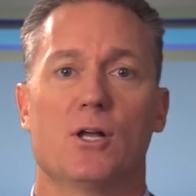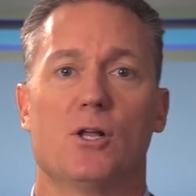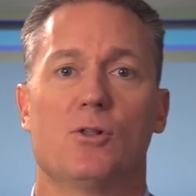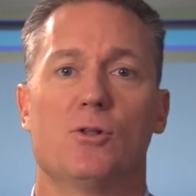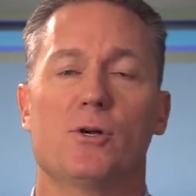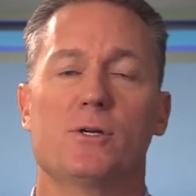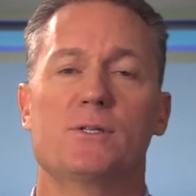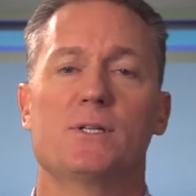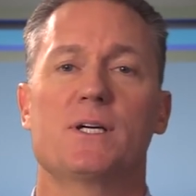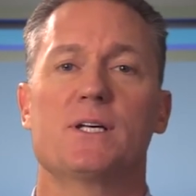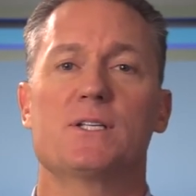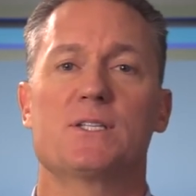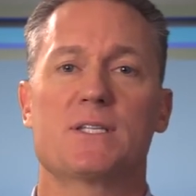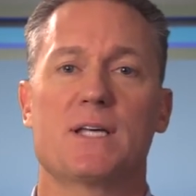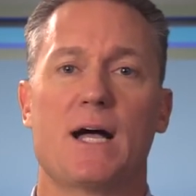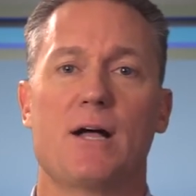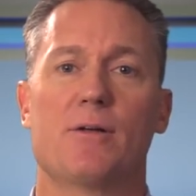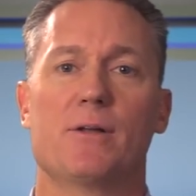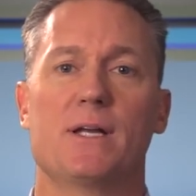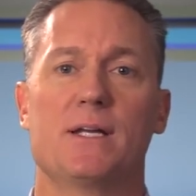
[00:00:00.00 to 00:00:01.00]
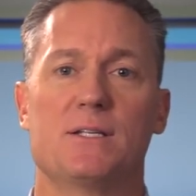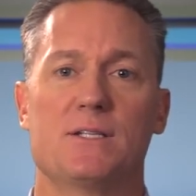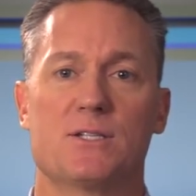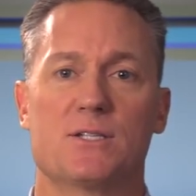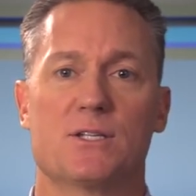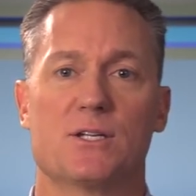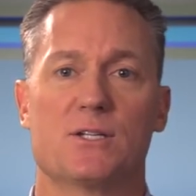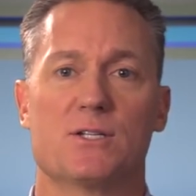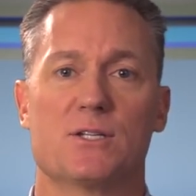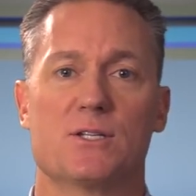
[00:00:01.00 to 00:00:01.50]
Look to consolidate
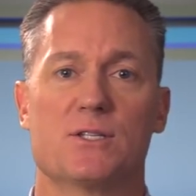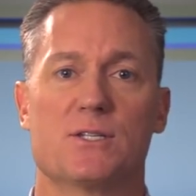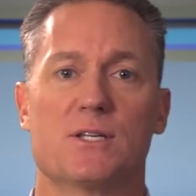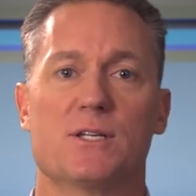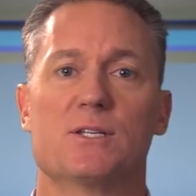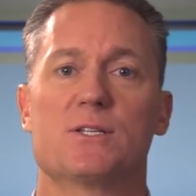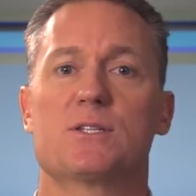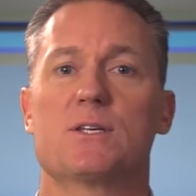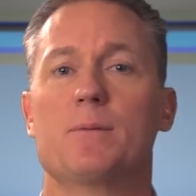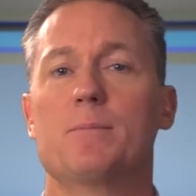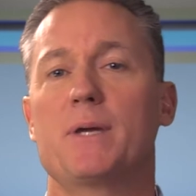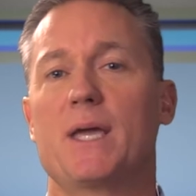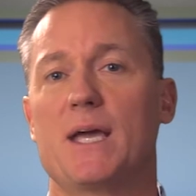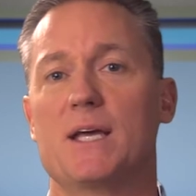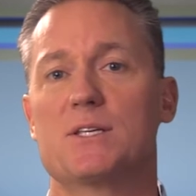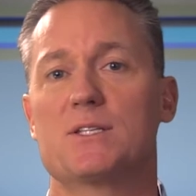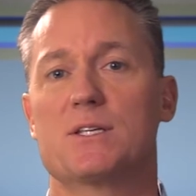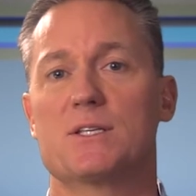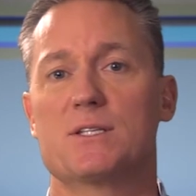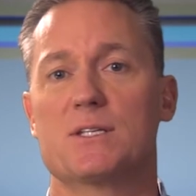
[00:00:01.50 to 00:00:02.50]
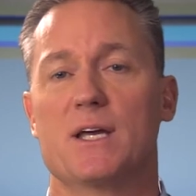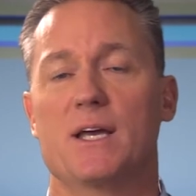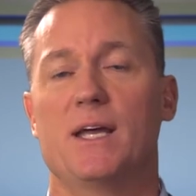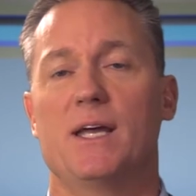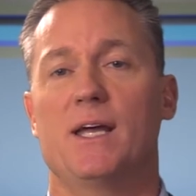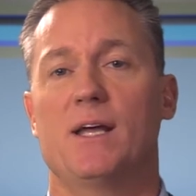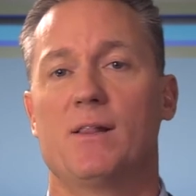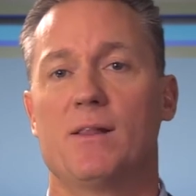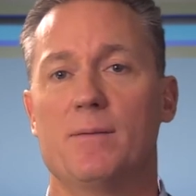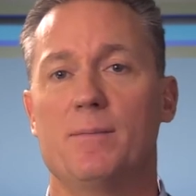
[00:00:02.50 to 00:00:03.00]
decisions and in some cases
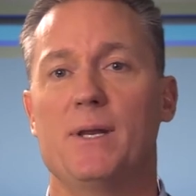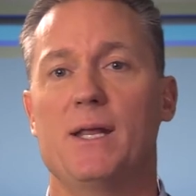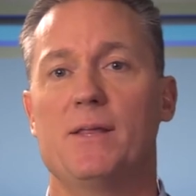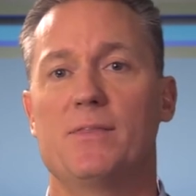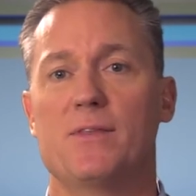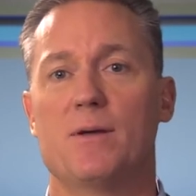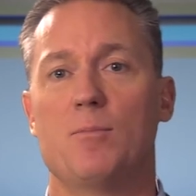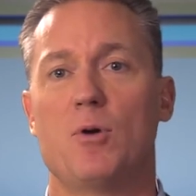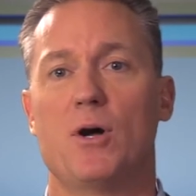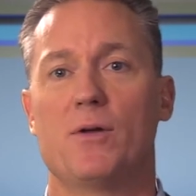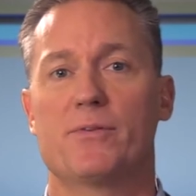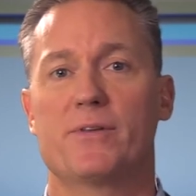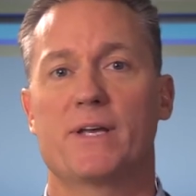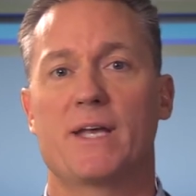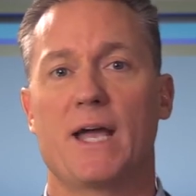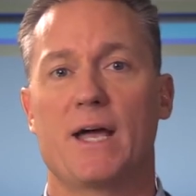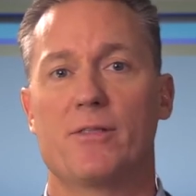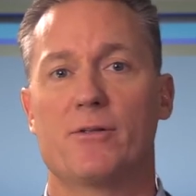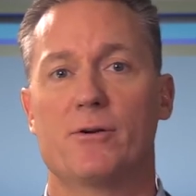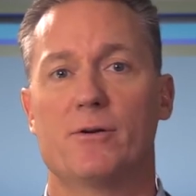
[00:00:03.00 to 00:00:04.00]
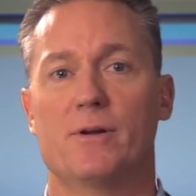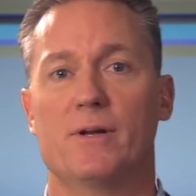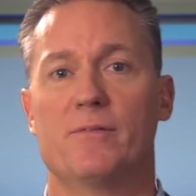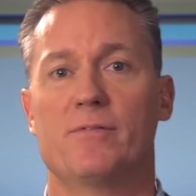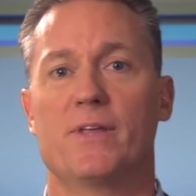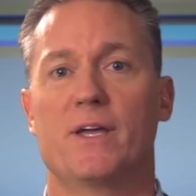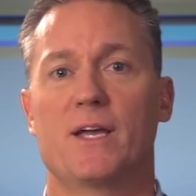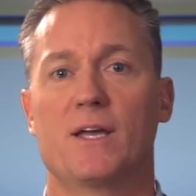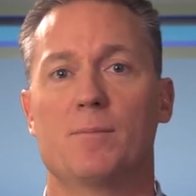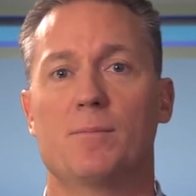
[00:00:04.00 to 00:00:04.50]
eliminate them altogether
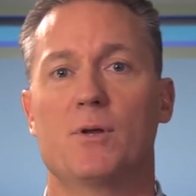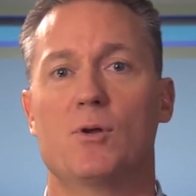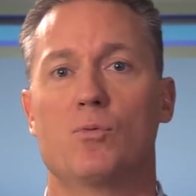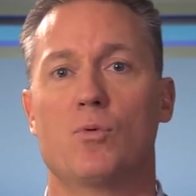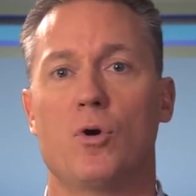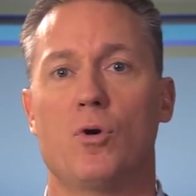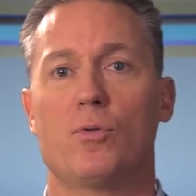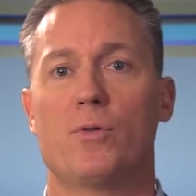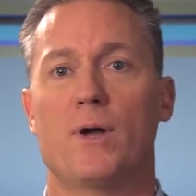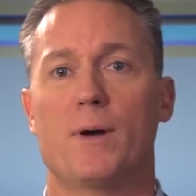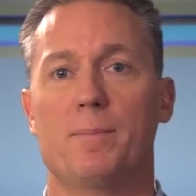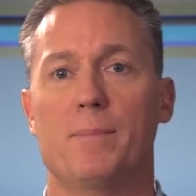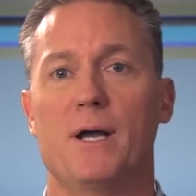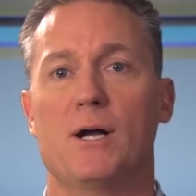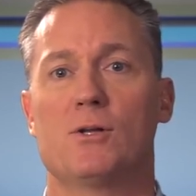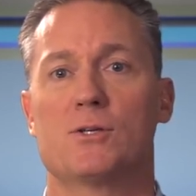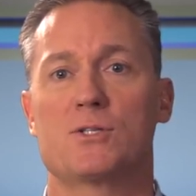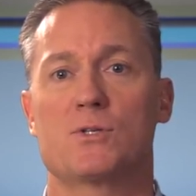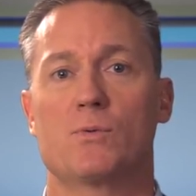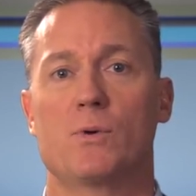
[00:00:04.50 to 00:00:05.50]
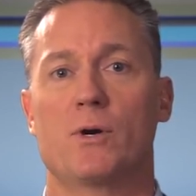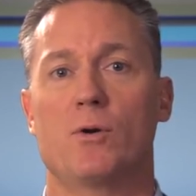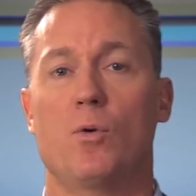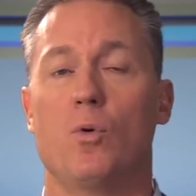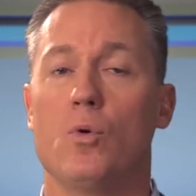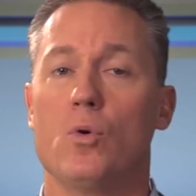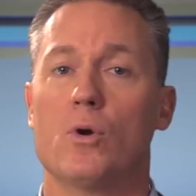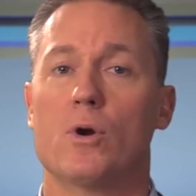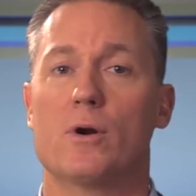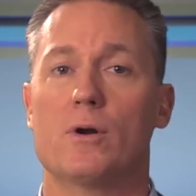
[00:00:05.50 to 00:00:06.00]
if they can be rolled up elsewhere
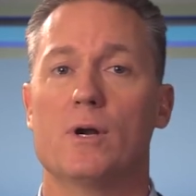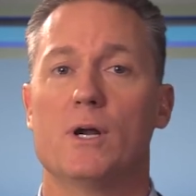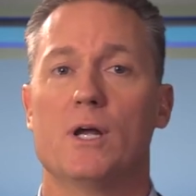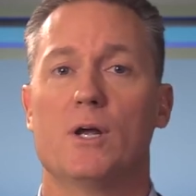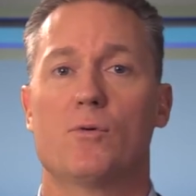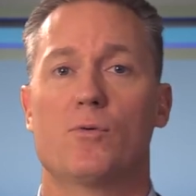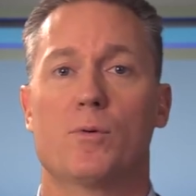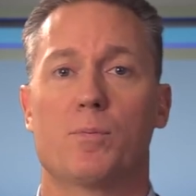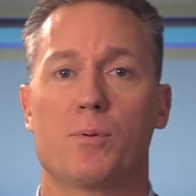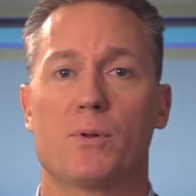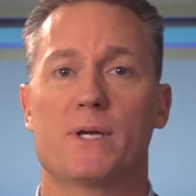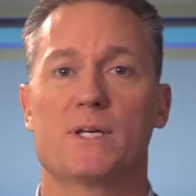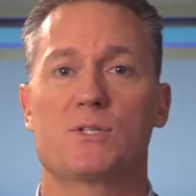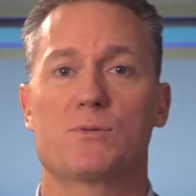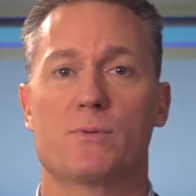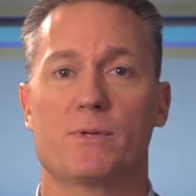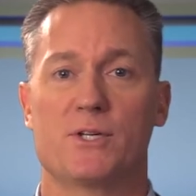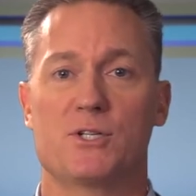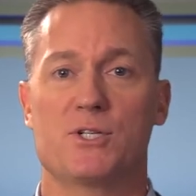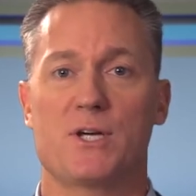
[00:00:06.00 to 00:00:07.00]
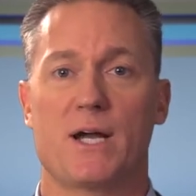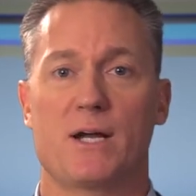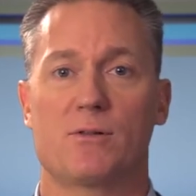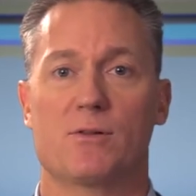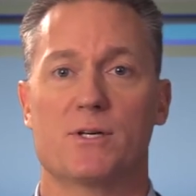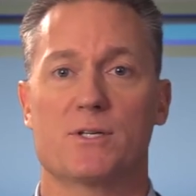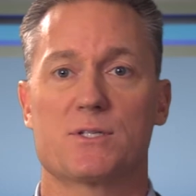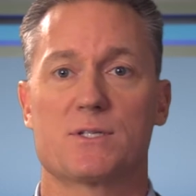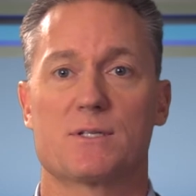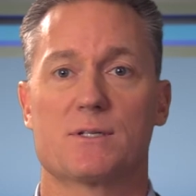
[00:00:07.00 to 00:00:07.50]
or replaced with a
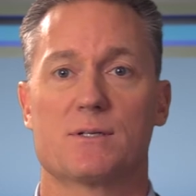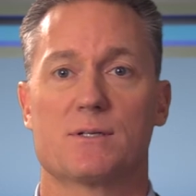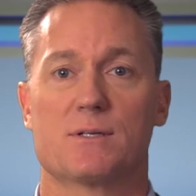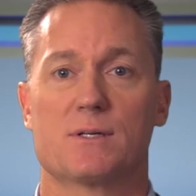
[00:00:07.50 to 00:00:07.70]
checklist.